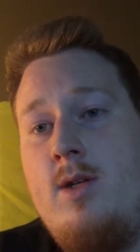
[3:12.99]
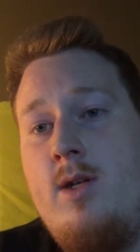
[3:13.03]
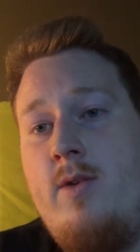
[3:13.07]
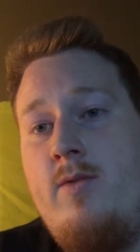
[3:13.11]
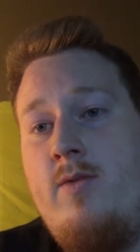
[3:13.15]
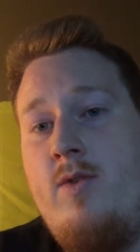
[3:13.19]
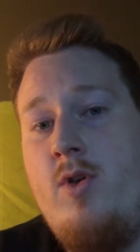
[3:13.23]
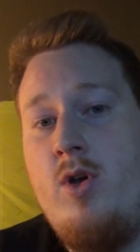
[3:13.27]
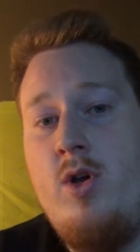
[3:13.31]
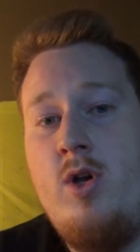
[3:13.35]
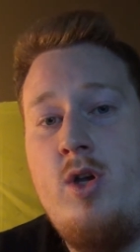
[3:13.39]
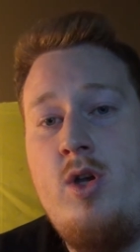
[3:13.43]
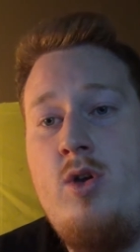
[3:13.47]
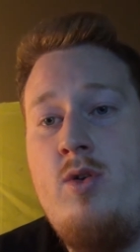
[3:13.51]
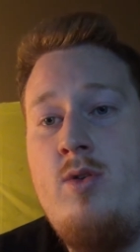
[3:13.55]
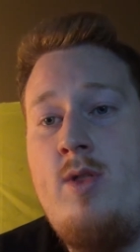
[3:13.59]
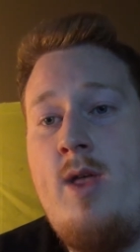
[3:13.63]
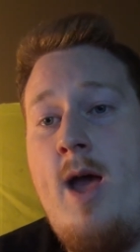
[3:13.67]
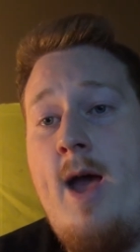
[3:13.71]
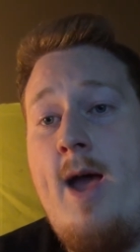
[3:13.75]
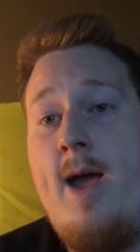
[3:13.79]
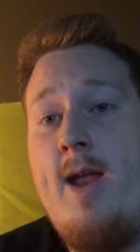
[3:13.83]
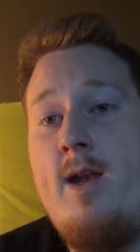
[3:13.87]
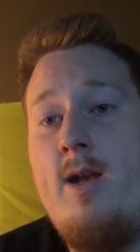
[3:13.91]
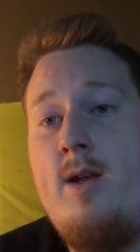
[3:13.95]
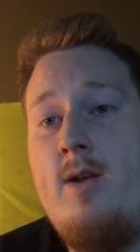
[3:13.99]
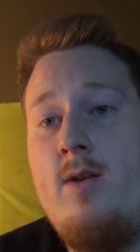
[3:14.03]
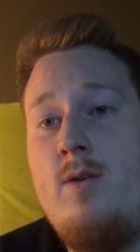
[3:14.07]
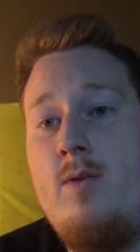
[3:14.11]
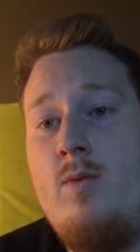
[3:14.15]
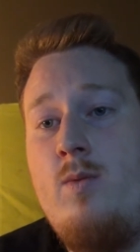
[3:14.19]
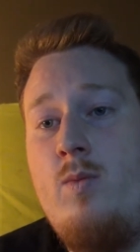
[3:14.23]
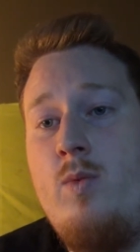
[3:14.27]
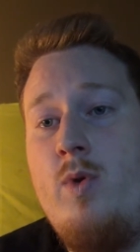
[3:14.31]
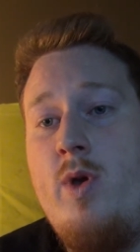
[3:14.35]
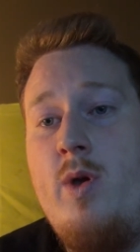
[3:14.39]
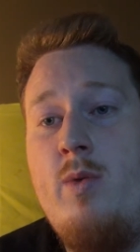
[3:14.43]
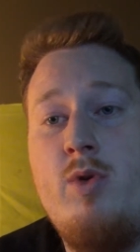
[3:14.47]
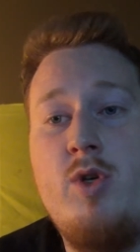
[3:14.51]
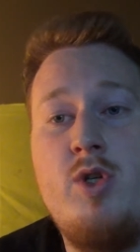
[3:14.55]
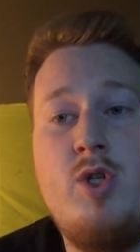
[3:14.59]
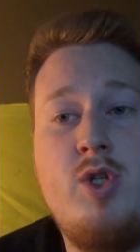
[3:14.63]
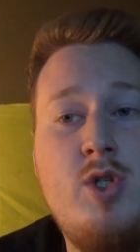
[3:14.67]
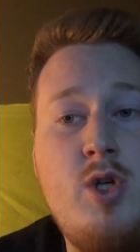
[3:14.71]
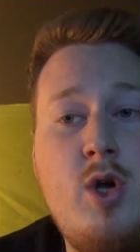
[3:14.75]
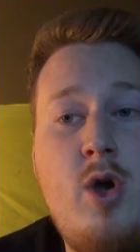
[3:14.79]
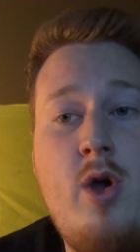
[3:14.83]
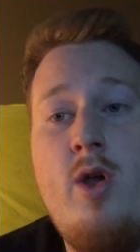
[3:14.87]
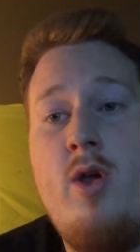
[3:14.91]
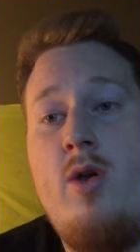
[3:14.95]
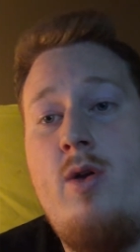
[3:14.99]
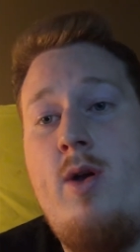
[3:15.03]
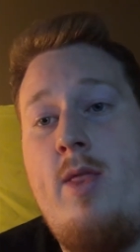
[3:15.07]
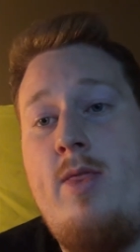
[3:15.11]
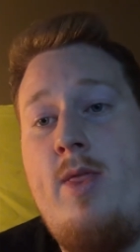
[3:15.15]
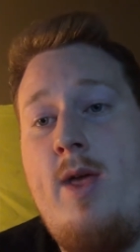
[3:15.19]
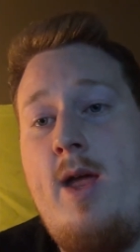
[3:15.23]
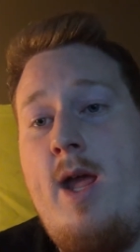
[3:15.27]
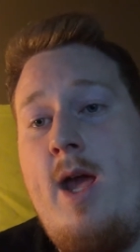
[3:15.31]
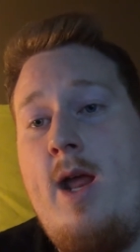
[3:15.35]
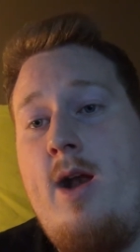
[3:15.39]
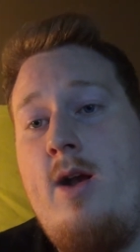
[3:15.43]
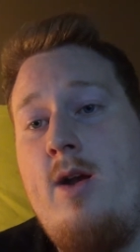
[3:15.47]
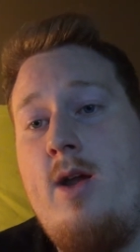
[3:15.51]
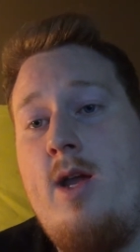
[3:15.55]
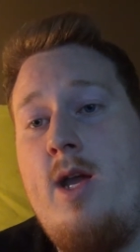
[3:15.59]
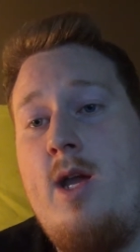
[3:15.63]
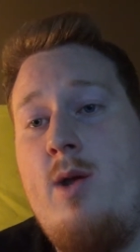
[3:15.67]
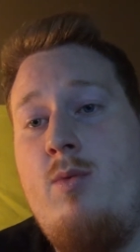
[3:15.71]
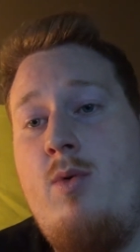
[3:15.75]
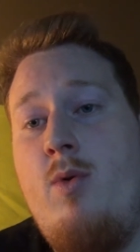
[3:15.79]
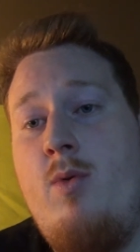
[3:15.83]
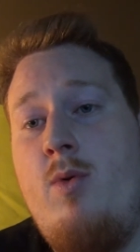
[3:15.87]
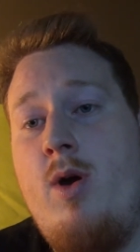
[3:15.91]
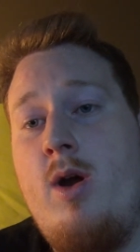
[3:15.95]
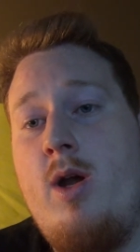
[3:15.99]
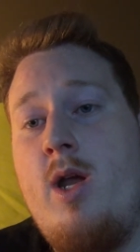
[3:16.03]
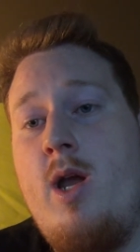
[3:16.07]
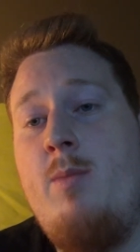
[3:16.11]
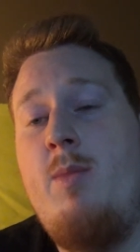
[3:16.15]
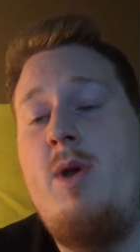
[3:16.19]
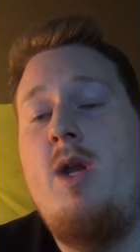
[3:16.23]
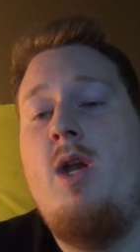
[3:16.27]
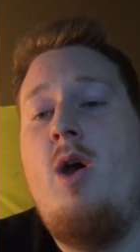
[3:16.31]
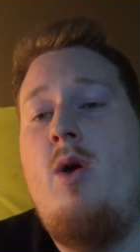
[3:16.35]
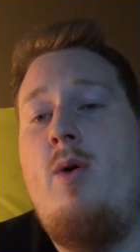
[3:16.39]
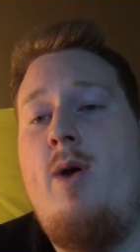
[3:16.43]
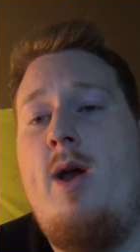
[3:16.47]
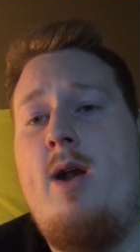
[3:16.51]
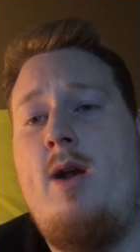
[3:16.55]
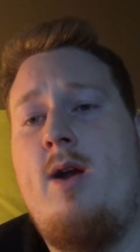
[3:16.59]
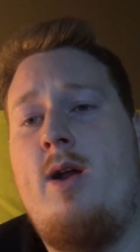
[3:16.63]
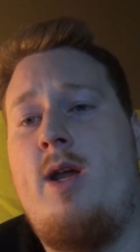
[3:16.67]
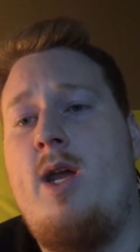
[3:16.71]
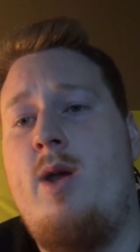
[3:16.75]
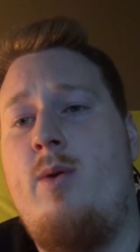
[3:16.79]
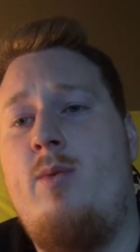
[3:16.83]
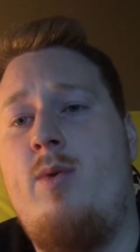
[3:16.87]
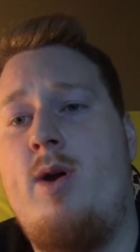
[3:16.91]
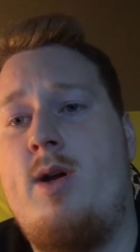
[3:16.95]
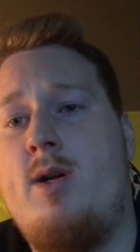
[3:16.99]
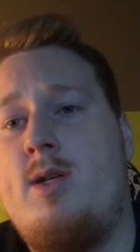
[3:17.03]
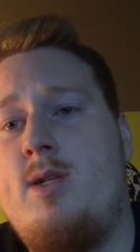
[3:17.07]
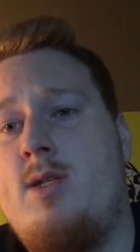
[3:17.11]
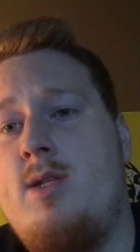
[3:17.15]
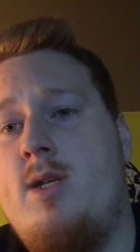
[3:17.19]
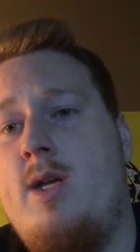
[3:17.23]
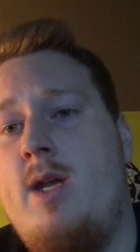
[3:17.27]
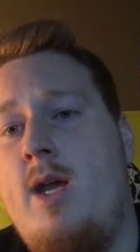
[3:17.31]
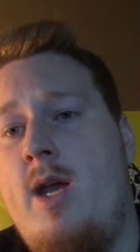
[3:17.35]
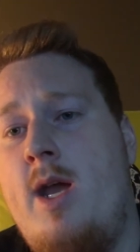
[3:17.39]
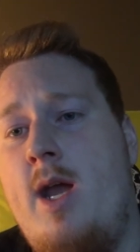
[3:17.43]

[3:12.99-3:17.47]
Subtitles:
If you can do that, we will show you that anarchy will work. And we know anarchy works.